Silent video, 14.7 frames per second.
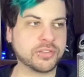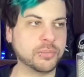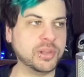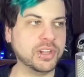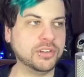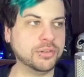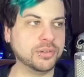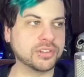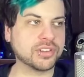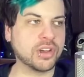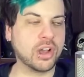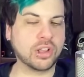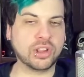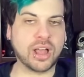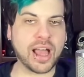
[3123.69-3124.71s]
For me to do a
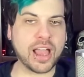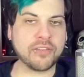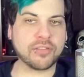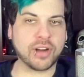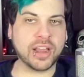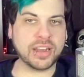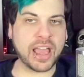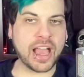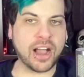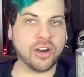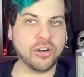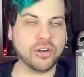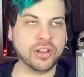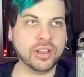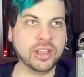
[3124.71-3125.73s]
song live right
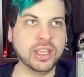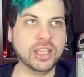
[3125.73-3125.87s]
now,